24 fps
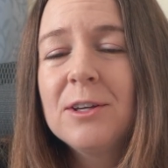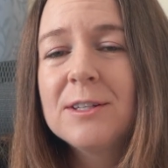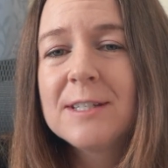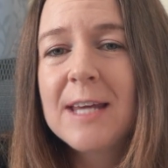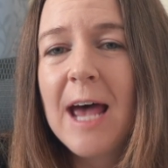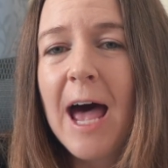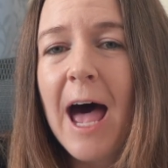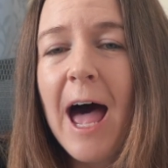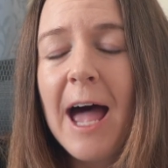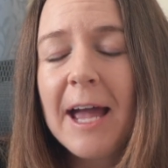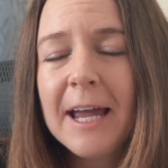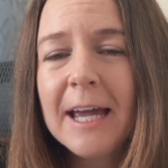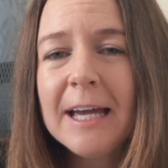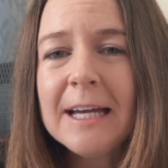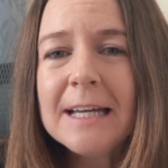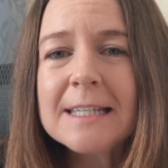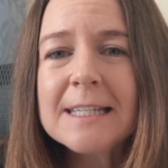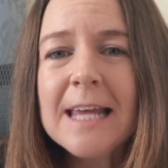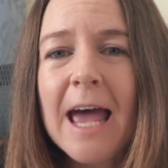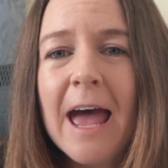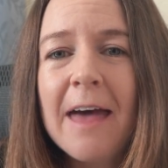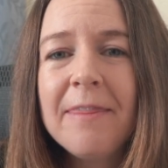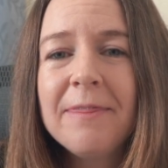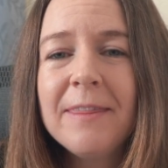
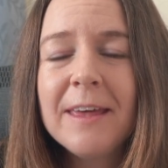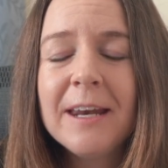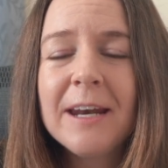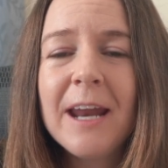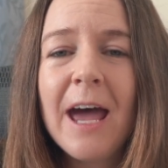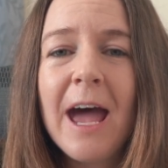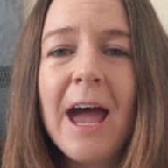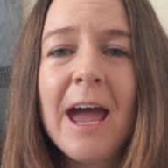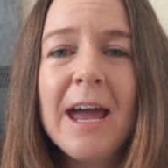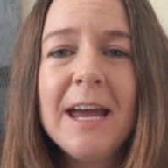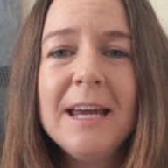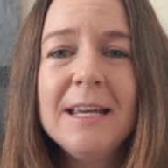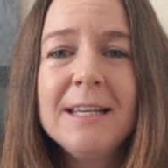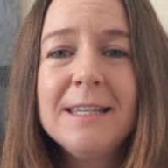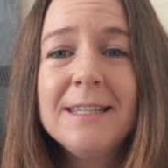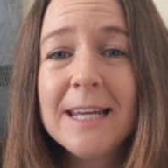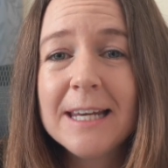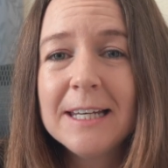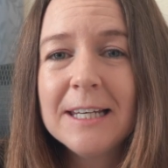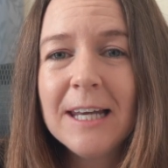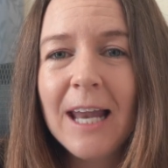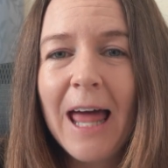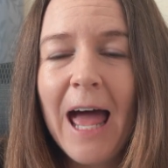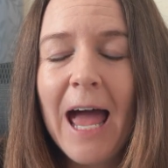target and then a
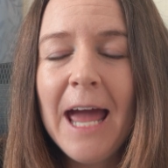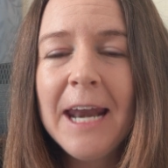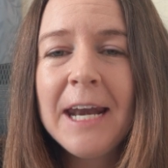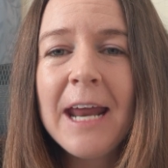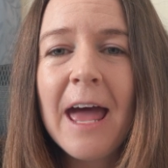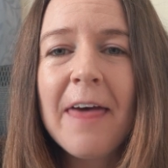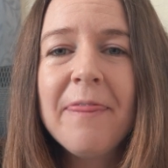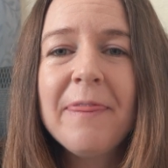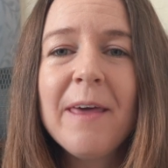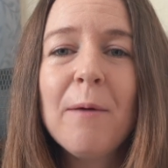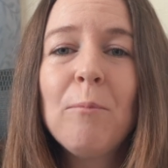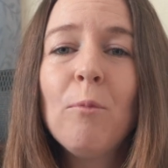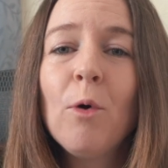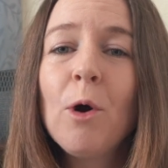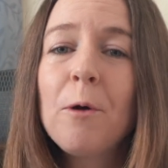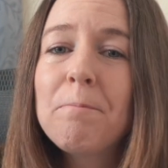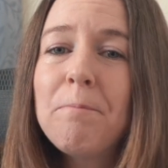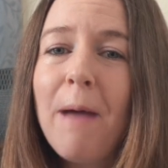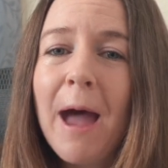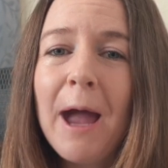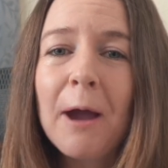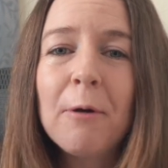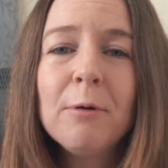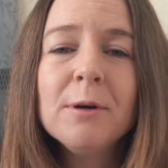deadline and then work
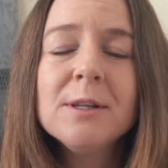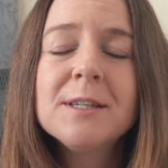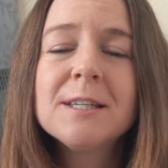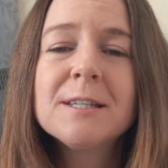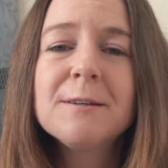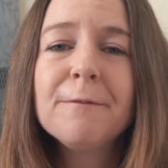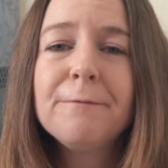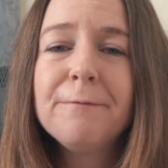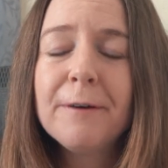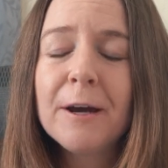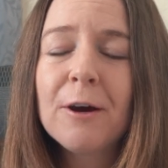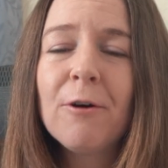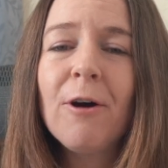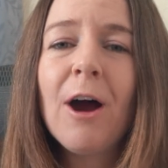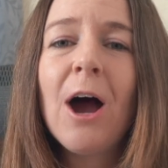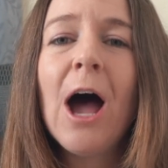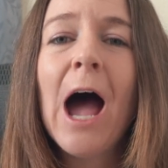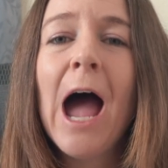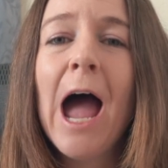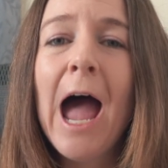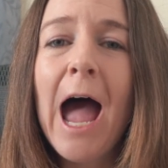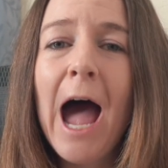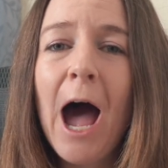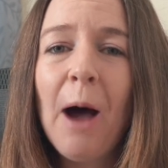backwards to figure out
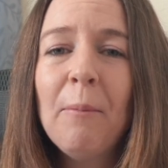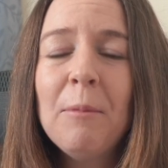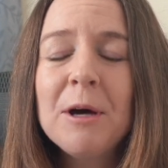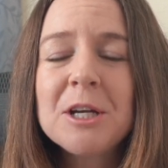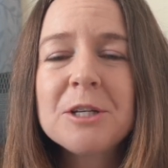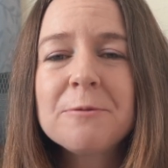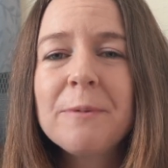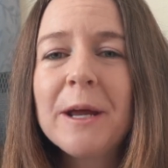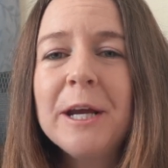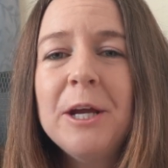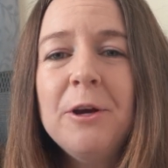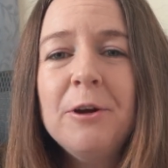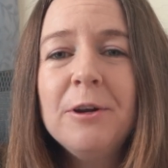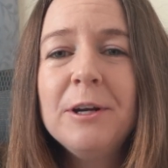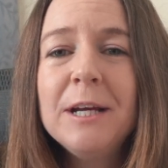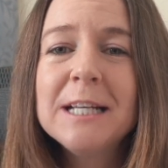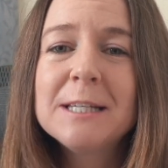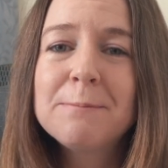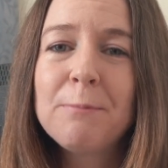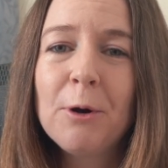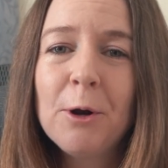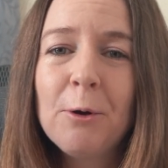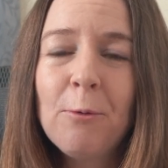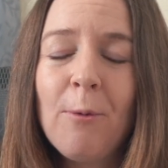how much money you need
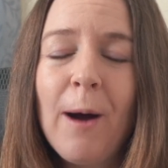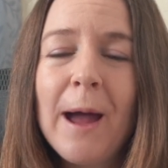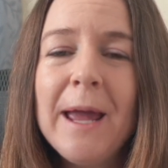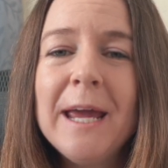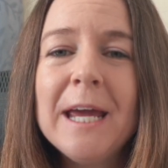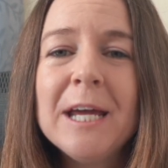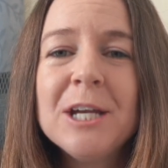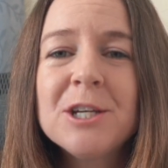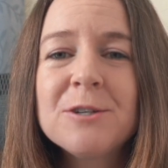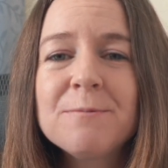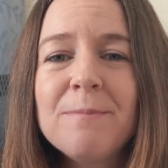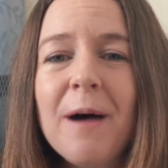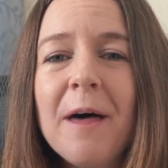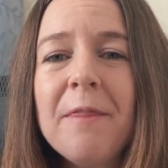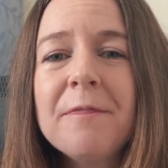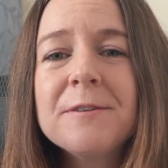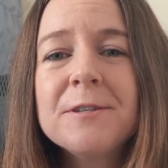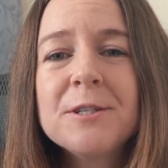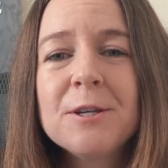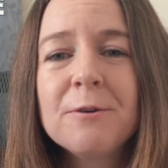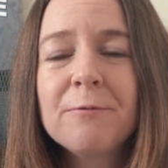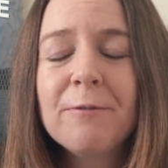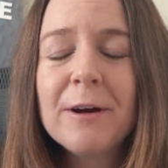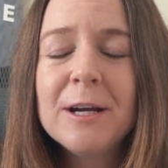to put away each
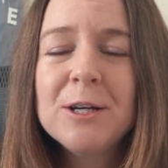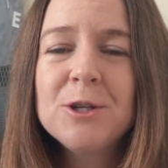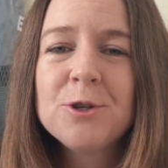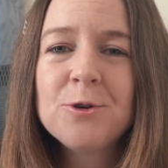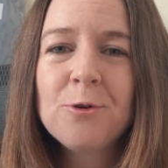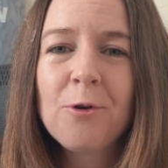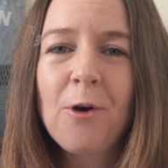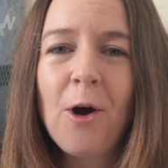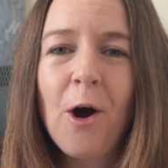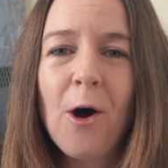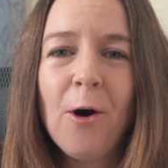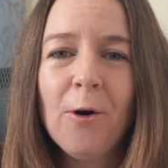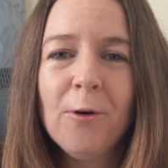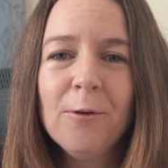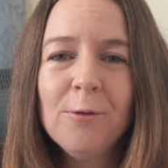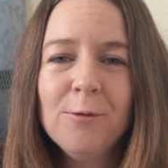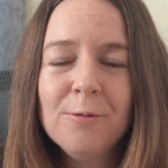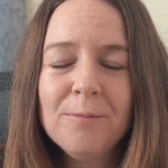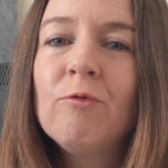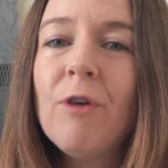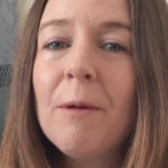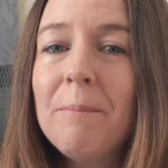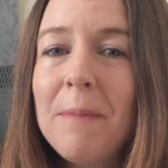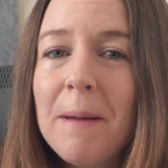month to reach your goal.
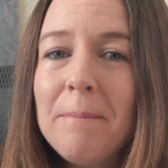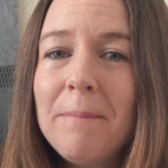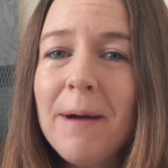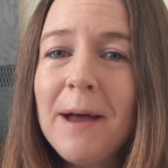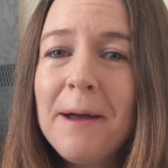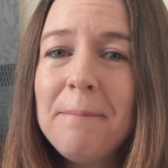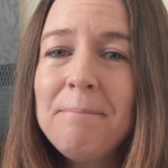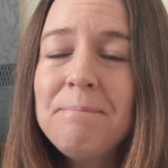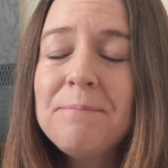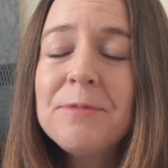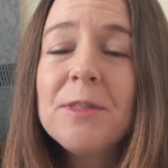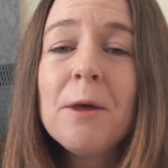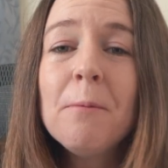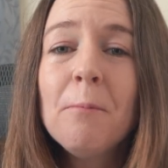Remember, the